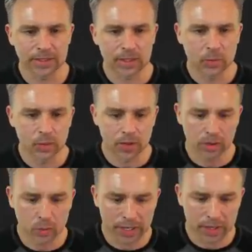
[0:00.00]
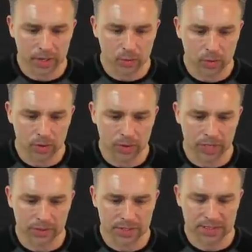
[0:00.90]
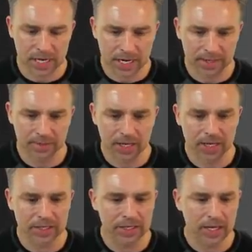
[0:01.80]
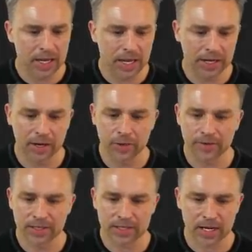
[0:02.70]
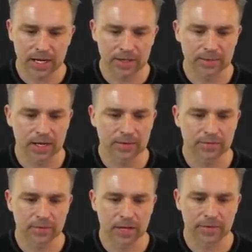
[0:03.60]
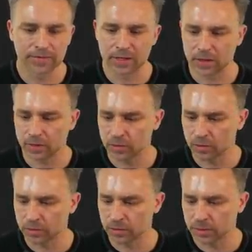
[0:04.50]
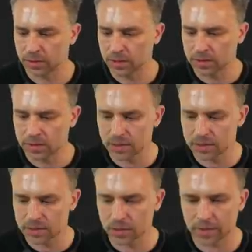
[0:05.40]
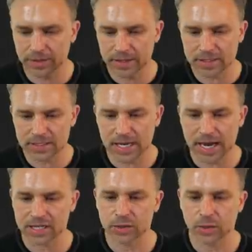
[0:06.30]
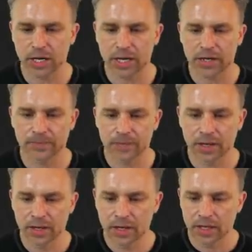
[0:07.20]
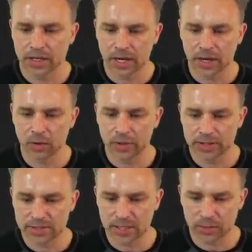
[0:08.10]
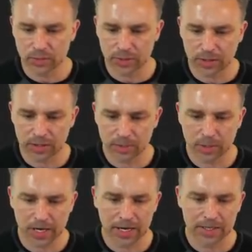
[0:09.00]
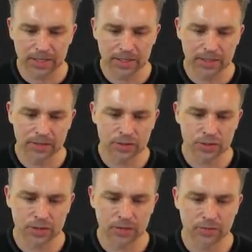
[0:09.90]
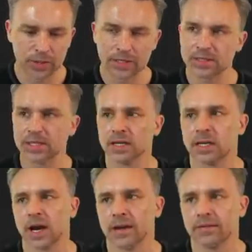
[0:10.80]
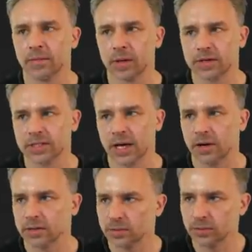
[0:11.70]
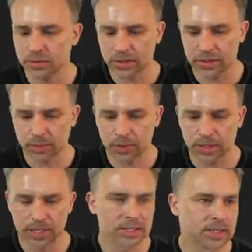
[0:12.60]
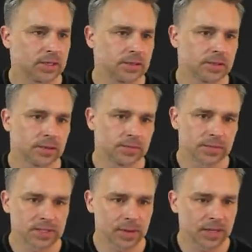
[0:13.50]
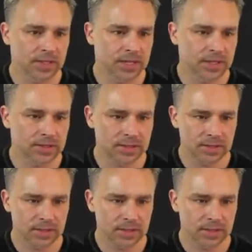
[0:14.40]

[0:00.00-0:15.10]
We'll go to window, we'll go down to timeline, and now we have the timeline for that video group. So this is where everything's stashed away. Now we can see when we click play, sure enough, we can see it kind of burst out. Really pretty easy to do. Does that make sense?